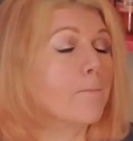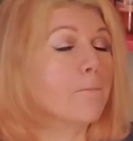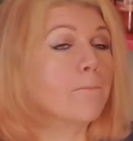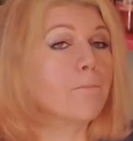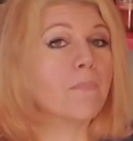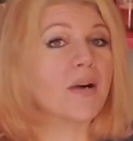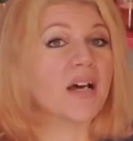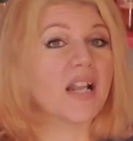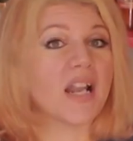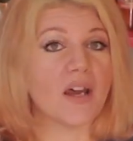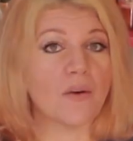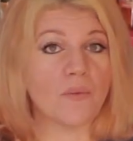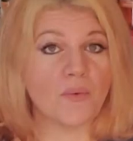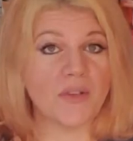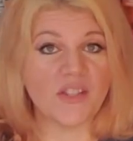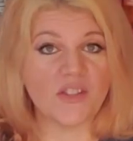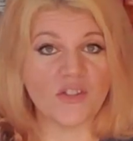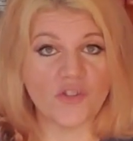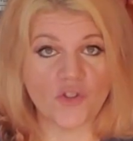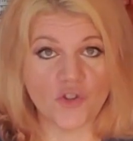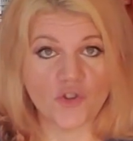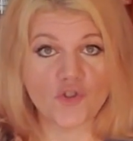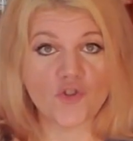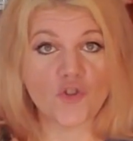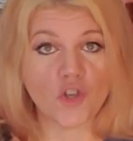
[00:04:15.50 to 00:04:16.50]
but I was
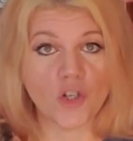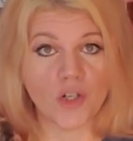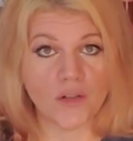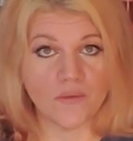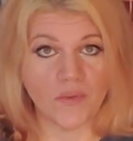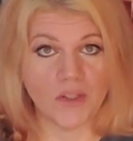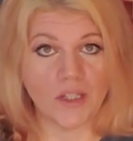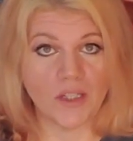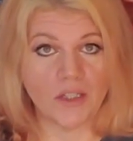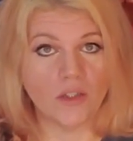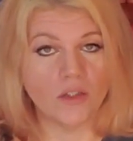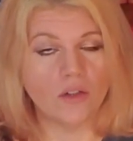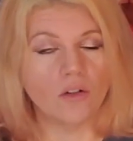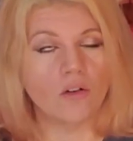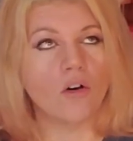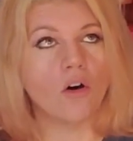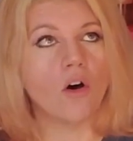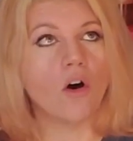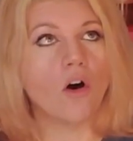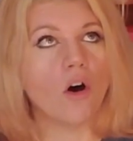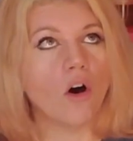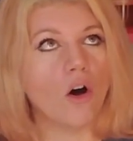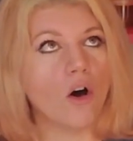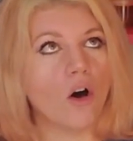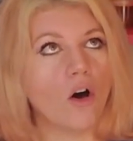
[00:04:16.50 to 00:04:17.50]
starving
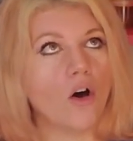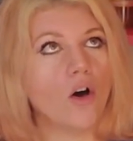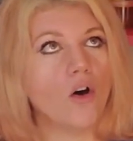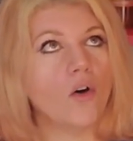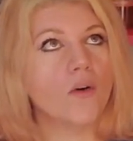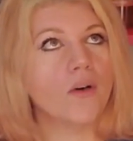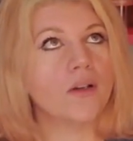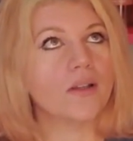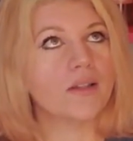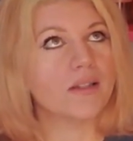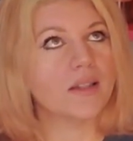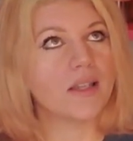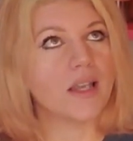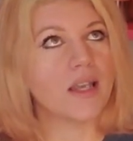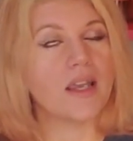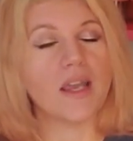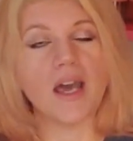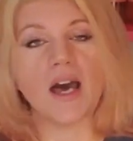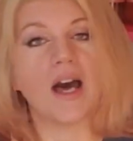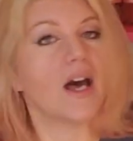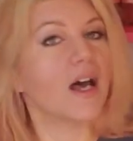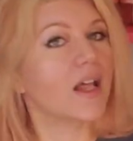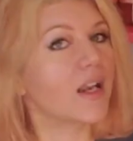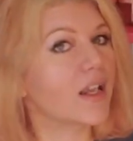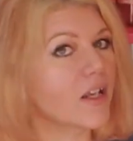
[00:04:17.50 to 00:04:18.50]
all day,
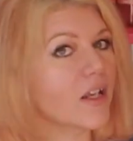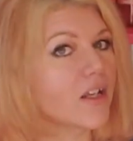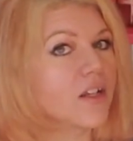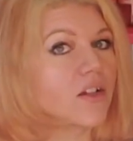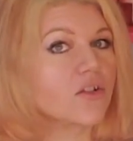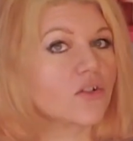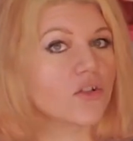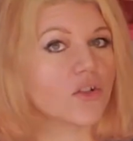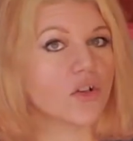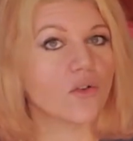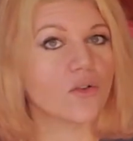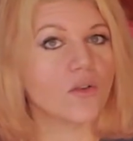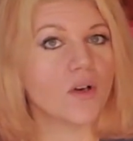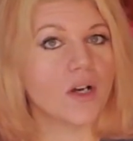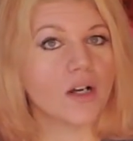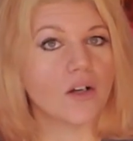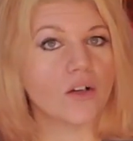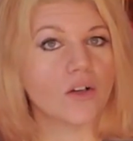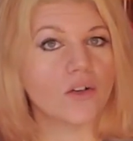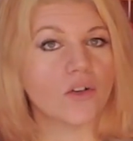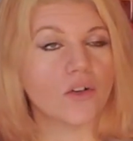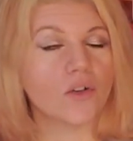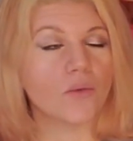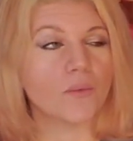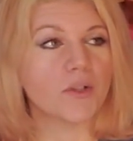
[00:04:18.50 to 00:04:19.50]
out of control
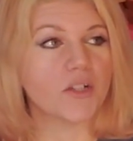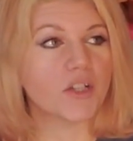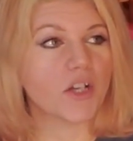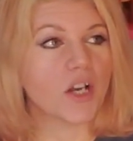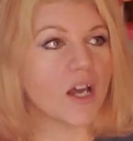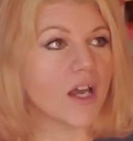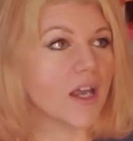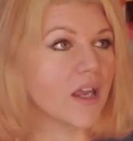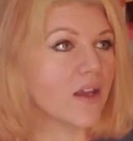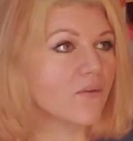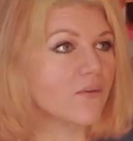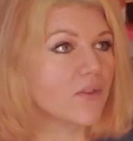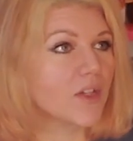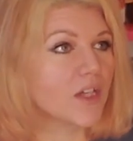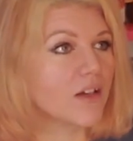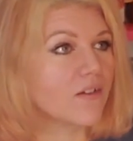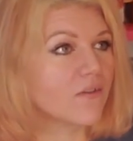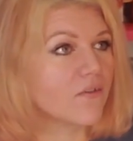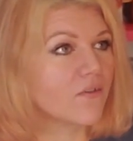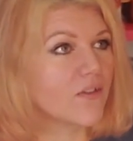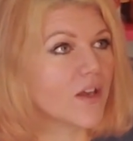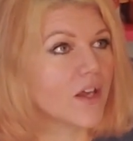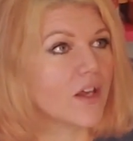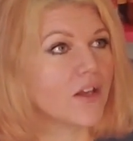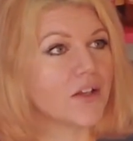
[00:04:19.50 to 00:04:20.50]
hunger, which I have not
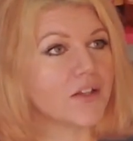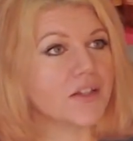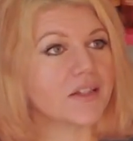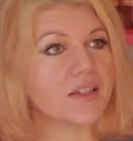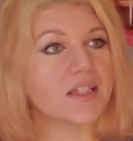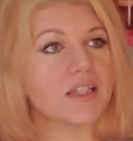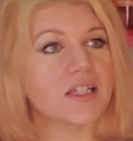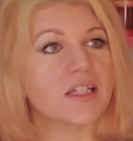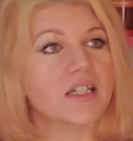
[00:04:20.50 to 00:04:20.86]
felt